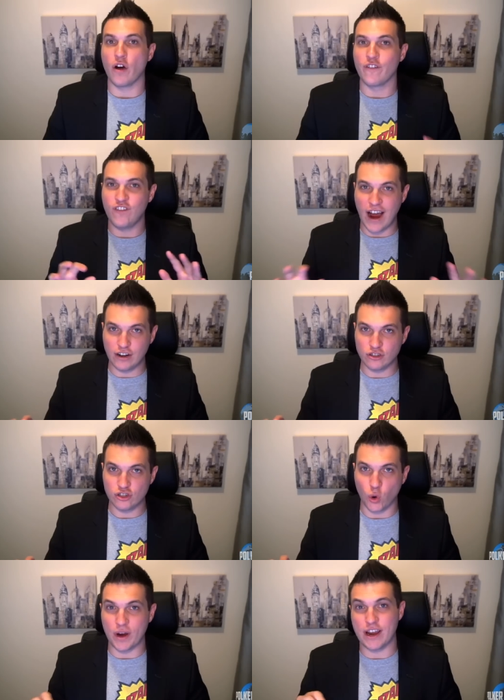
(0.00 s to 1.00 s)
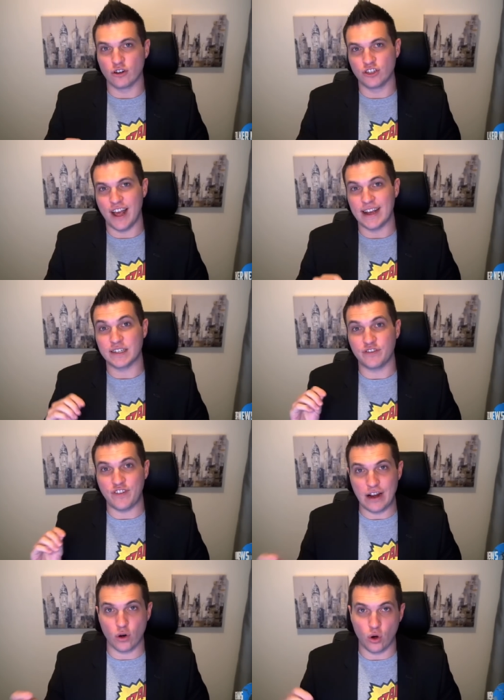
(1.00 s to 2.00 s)
Our final story here today is
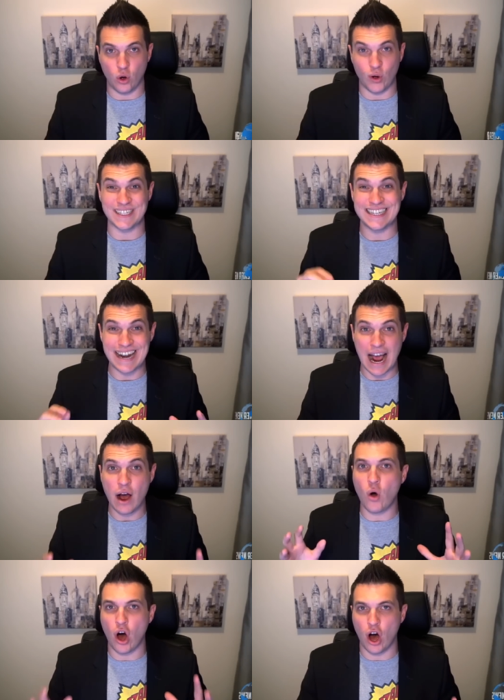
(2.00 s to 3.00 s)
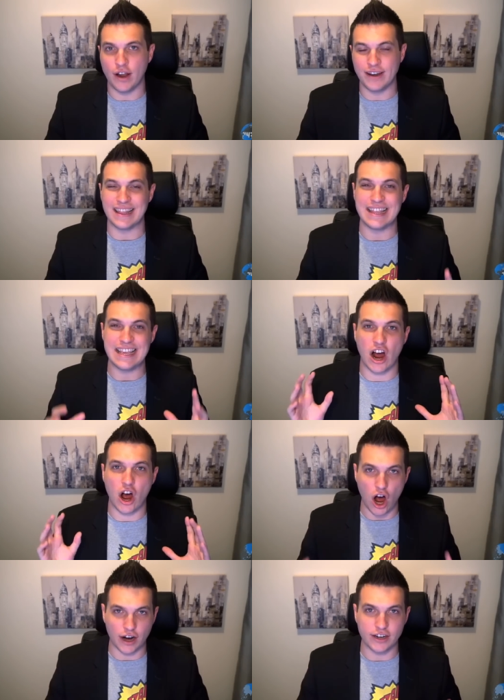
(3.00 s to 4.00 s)
Fedor Holz now on the
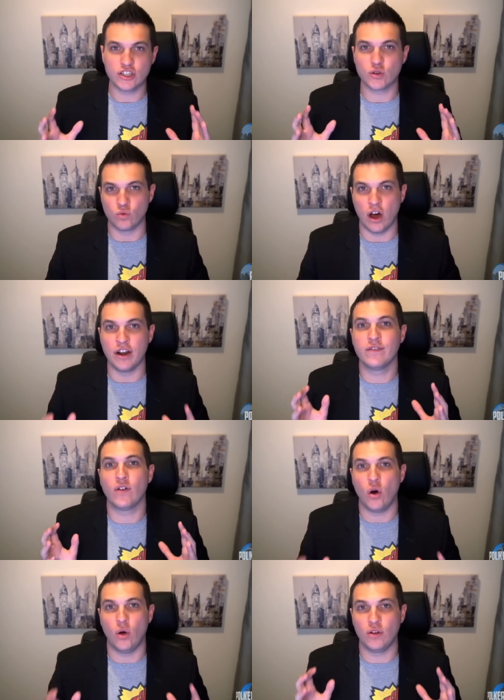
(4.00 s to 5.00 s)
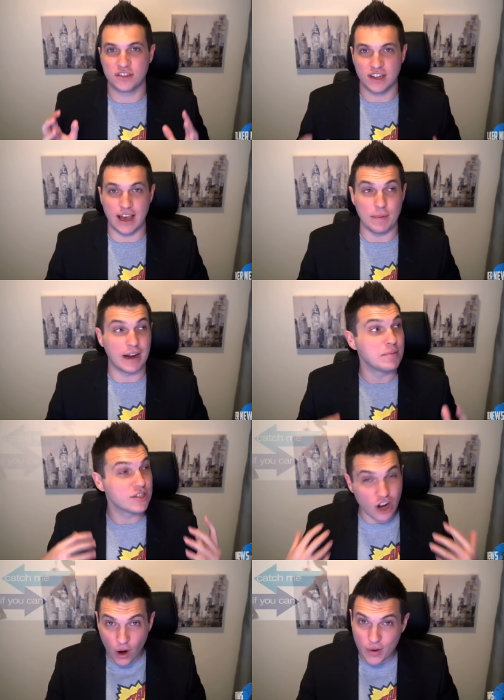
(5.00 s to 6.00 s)
hottest run of all time. And I'm
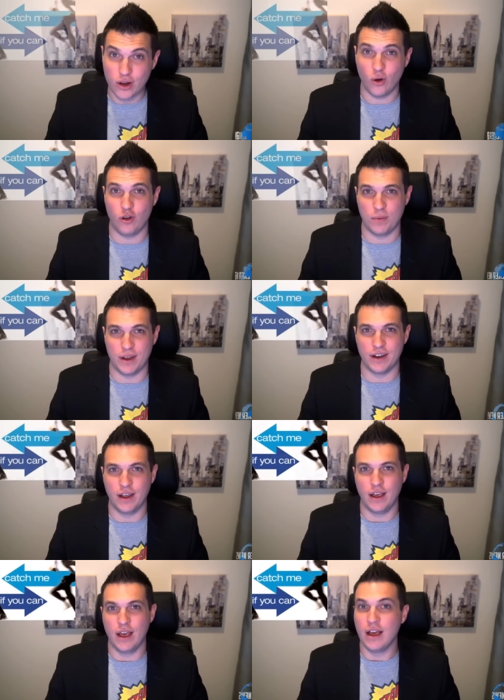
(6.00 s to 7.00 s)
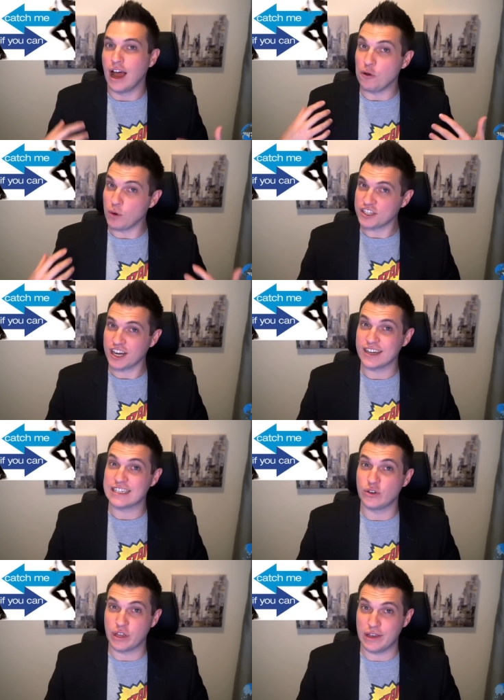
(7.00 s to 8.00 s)
sorry, Colman. I wish I could
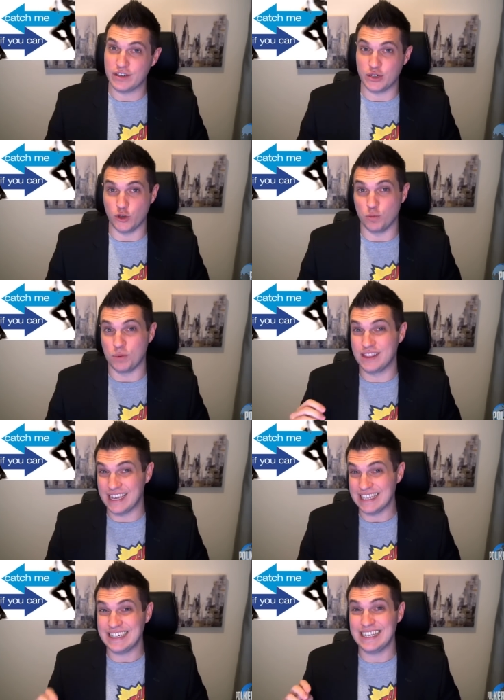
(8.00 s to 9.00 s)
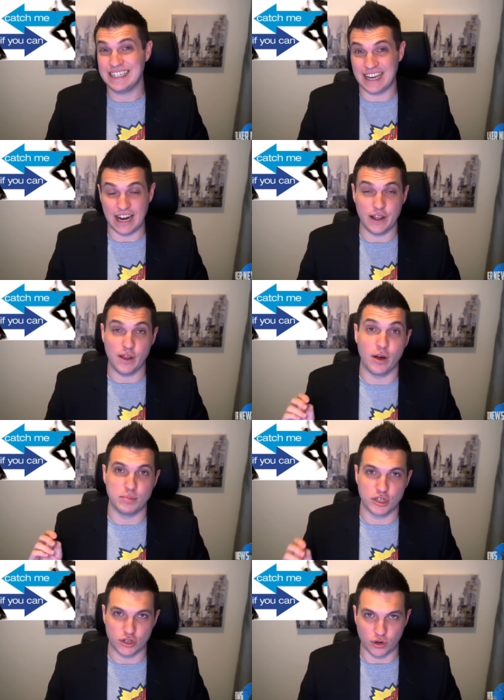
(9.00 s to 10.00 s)
still give it to you, but this is getting
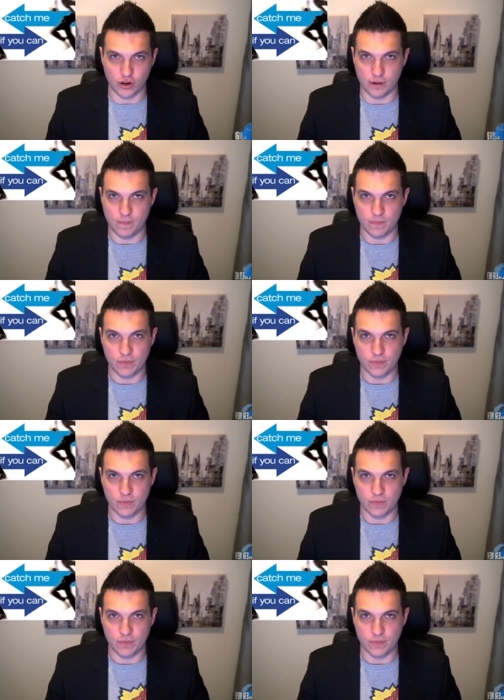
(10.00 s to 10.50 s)
absurd.